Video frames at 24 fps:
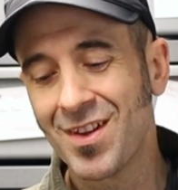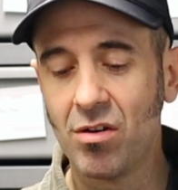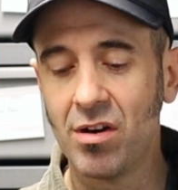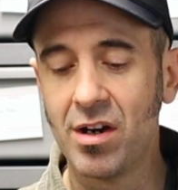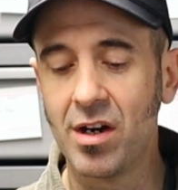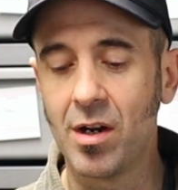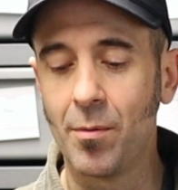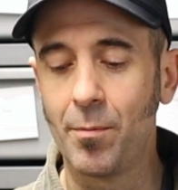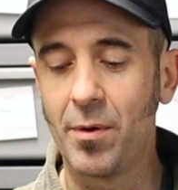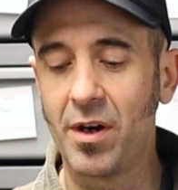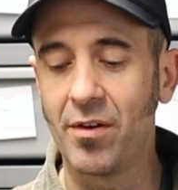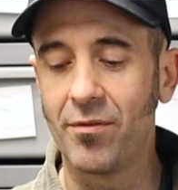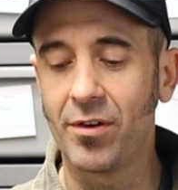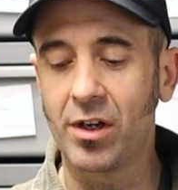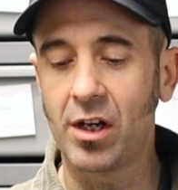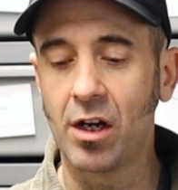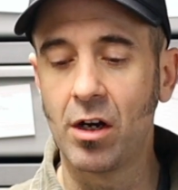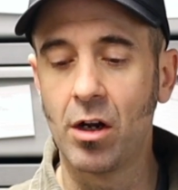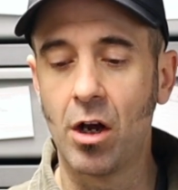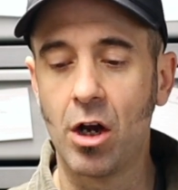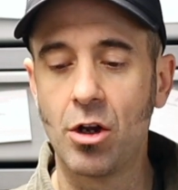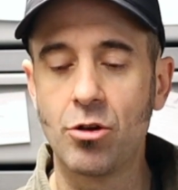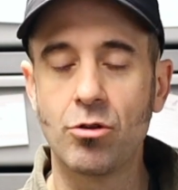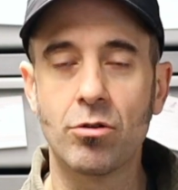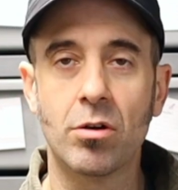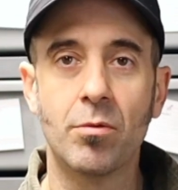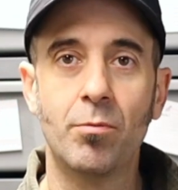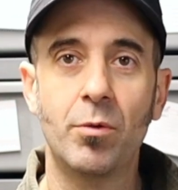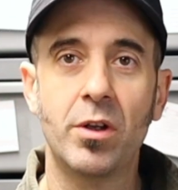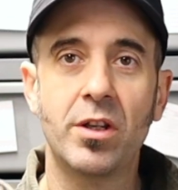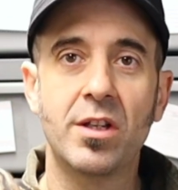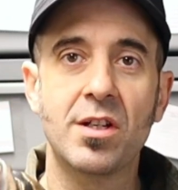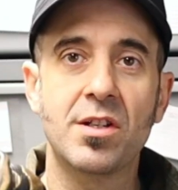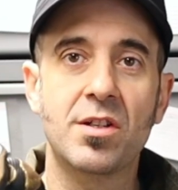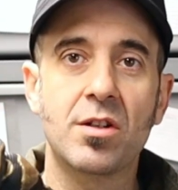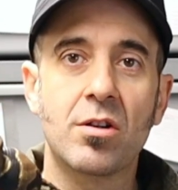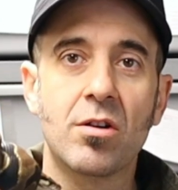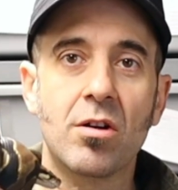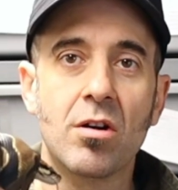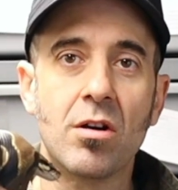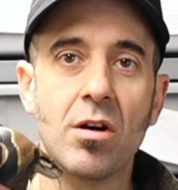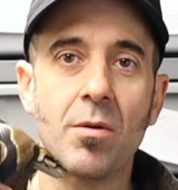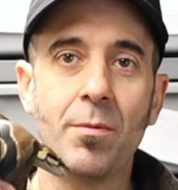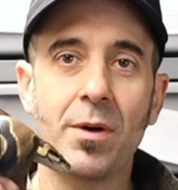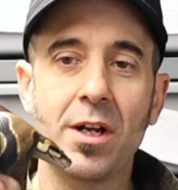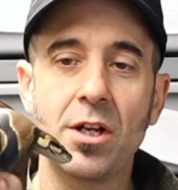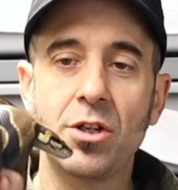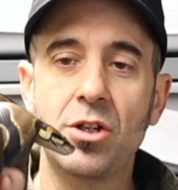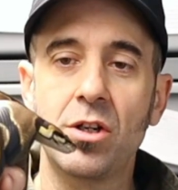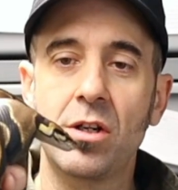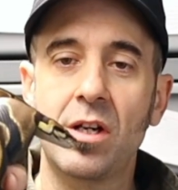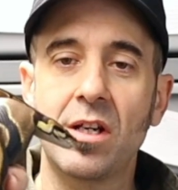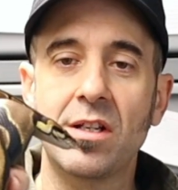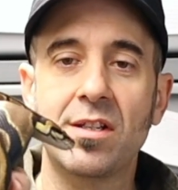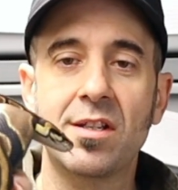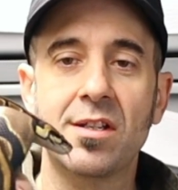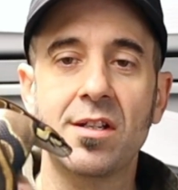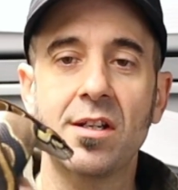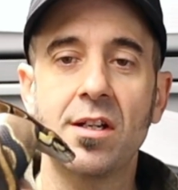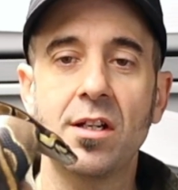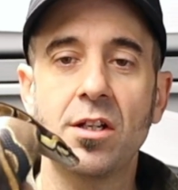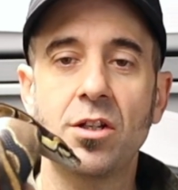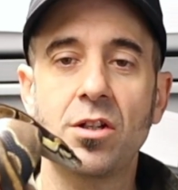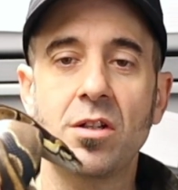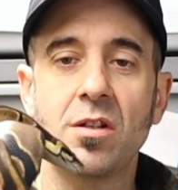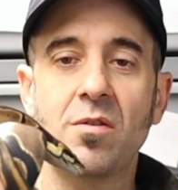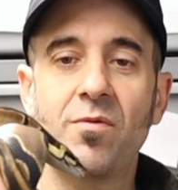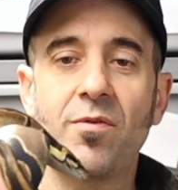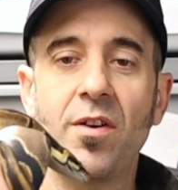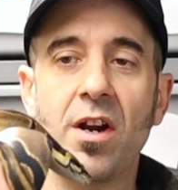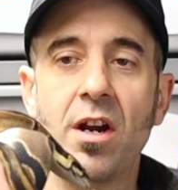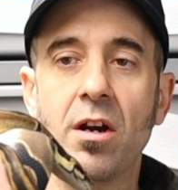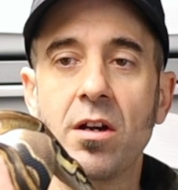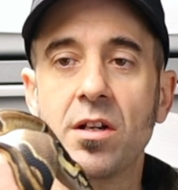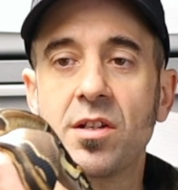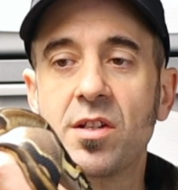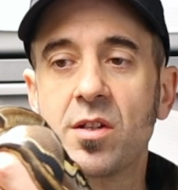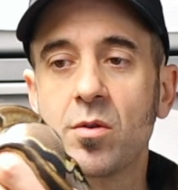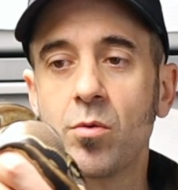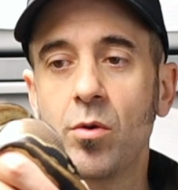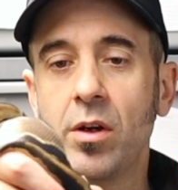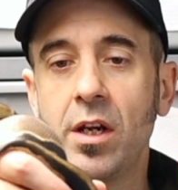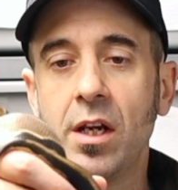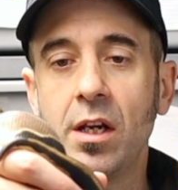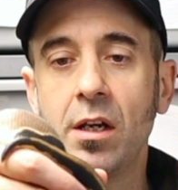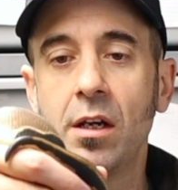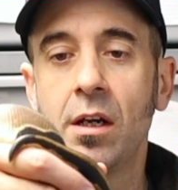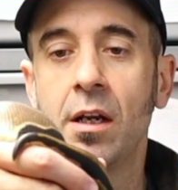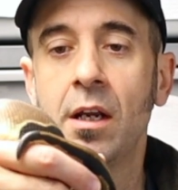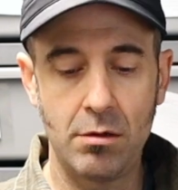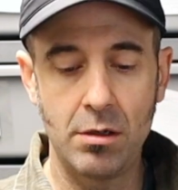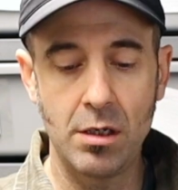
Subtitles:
A little bit of a conundrum with this girl, but as you can see, she's very sweet.